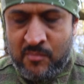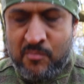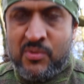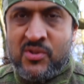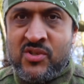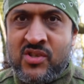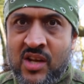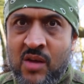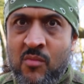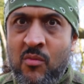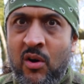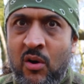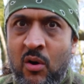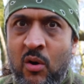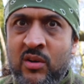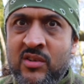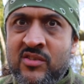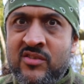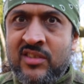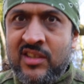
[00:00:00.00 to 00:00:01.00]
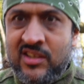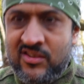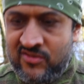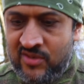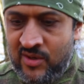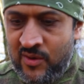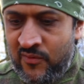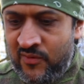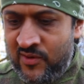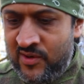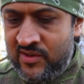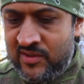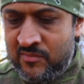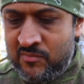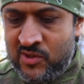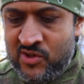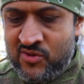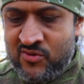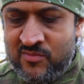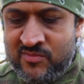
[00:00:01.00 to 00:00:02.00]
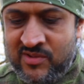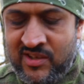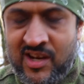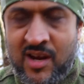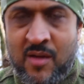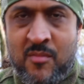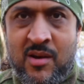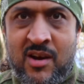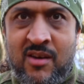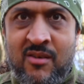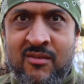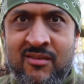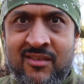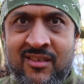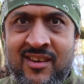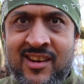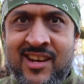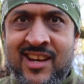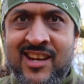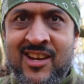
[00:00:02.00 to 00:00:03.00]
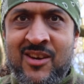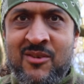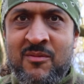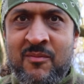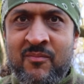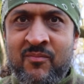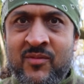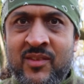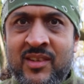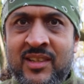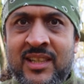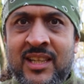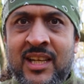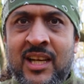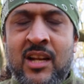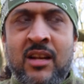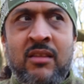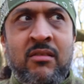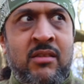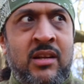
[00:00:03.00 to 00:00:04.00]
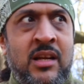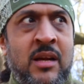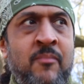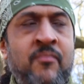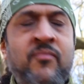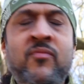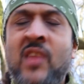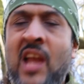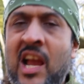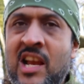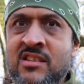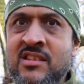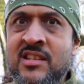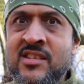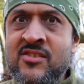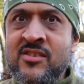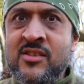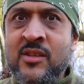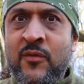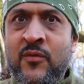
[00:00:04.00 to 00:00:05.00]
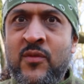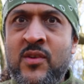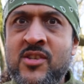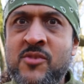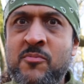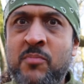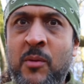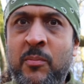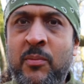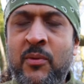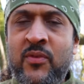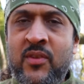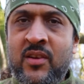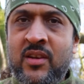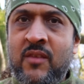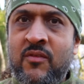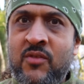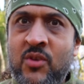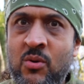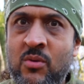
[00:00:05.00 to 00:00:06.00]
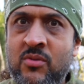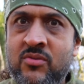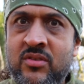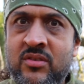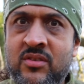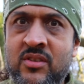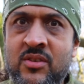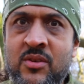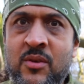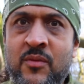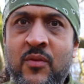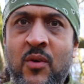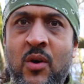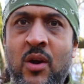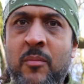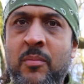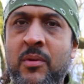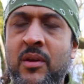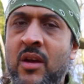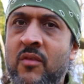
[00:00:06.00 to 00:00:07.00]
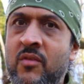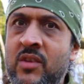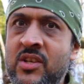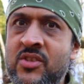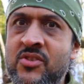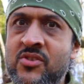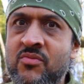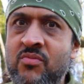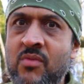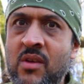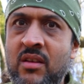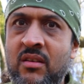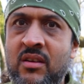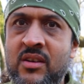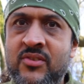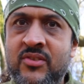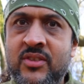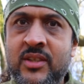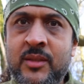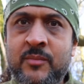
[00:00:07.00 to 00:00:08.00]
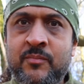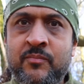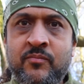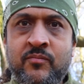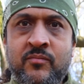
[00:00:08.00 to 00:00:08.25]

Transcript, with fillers: But you know what? Honestly, the tofu and mushrooms have come out all right, you know. Look at, actually, this is the first proper thing I've cooked on the new fire pit. I've only just realized that.